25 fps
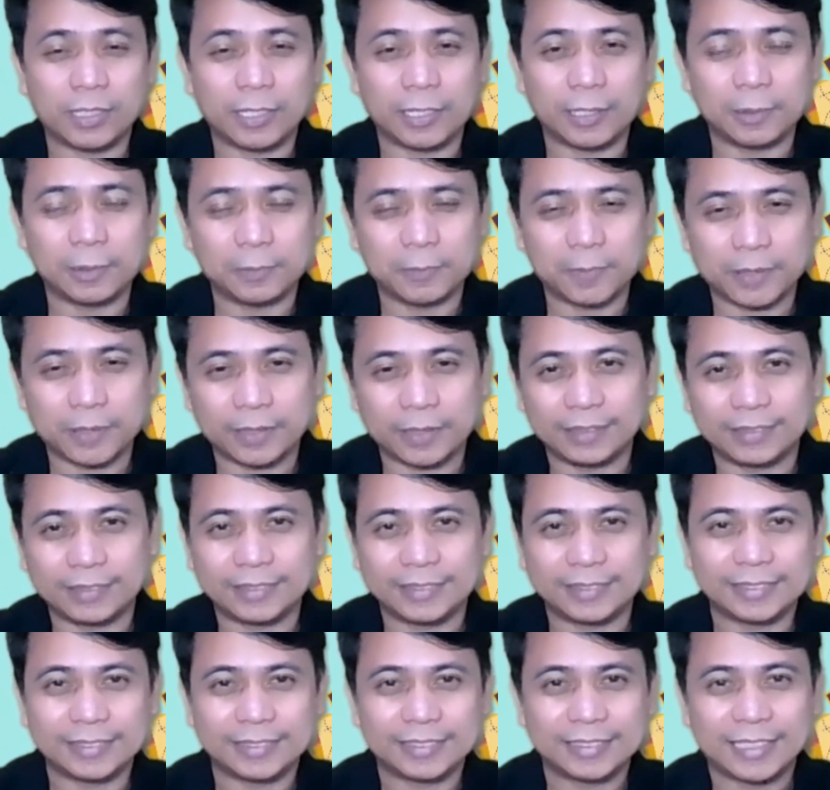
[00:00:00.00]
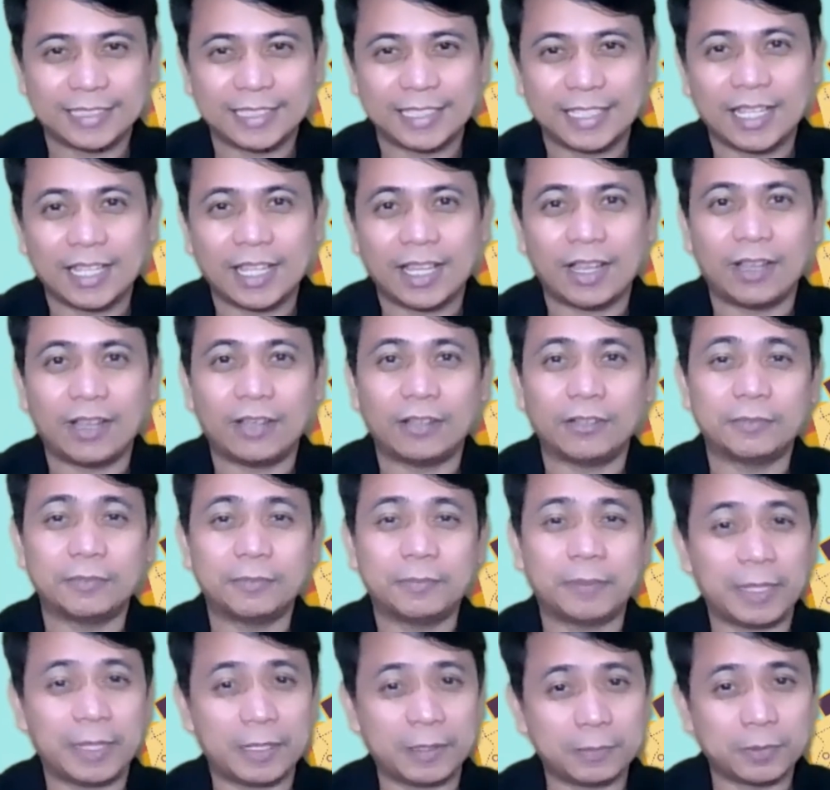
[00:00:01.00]
Gilbert of
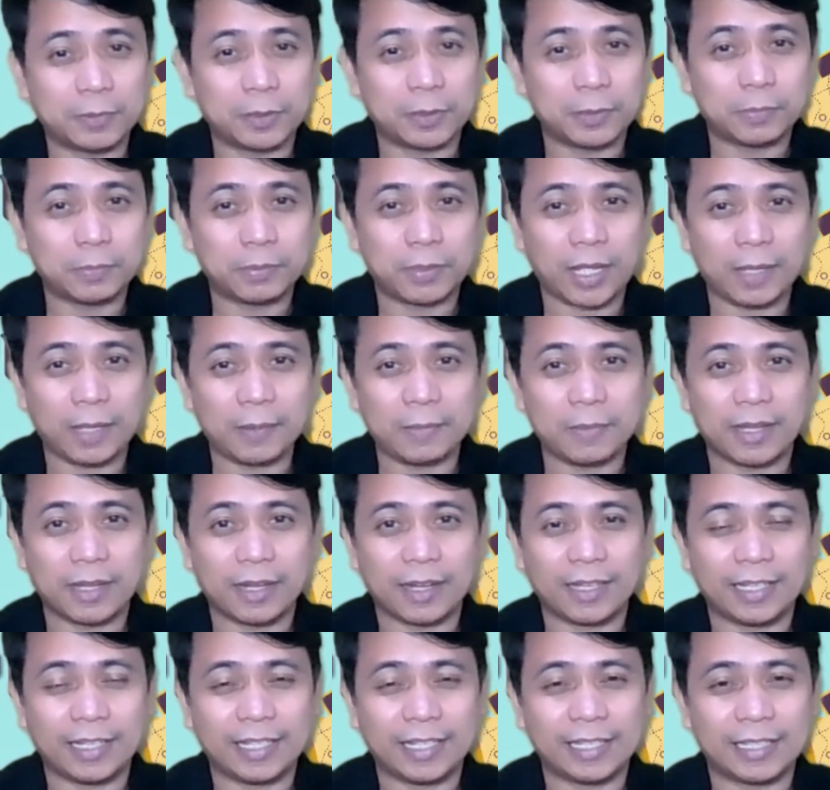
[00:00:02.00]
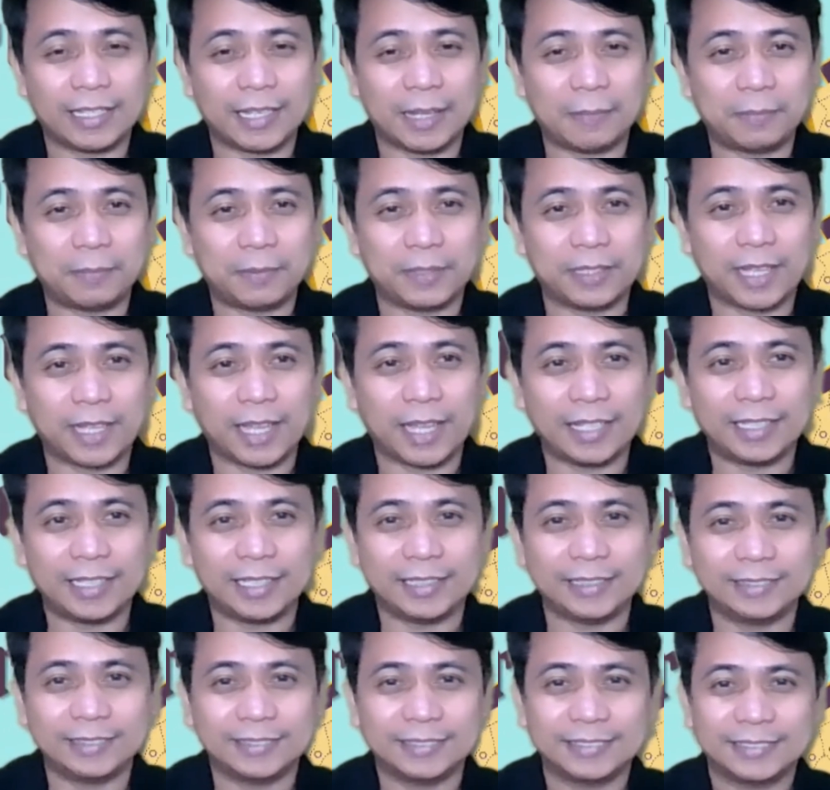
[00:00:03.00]
Pennaboard Primary,
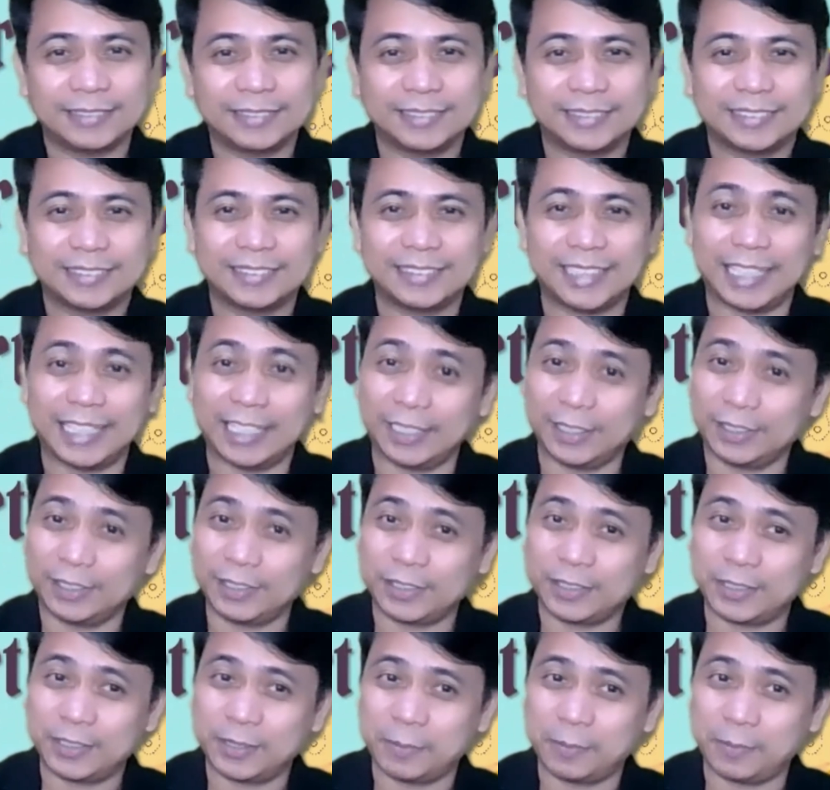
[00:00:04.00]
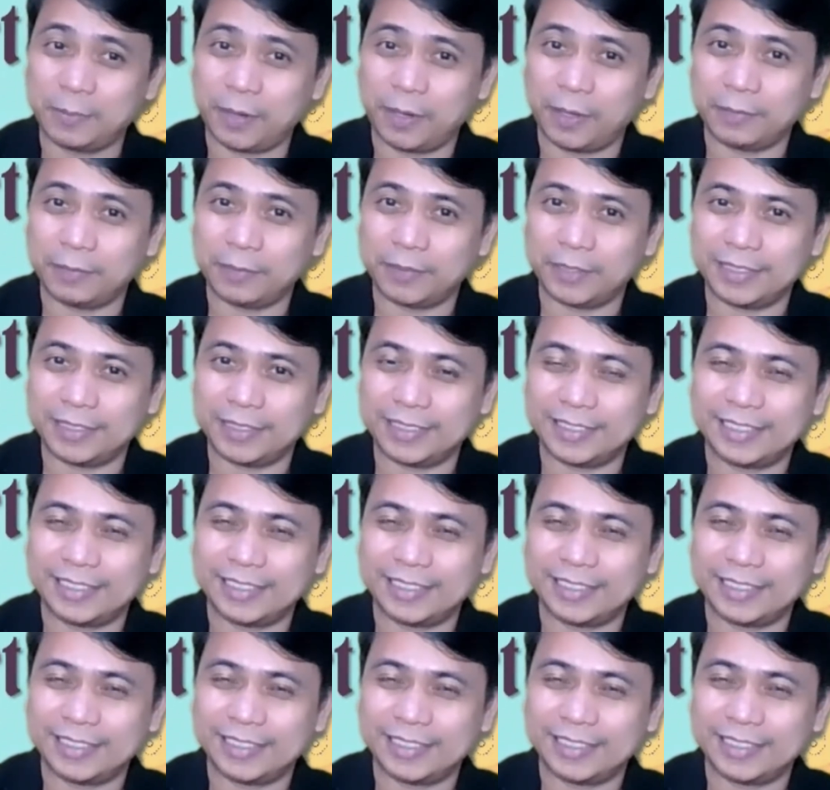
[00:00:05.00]
Calapagating, English Department.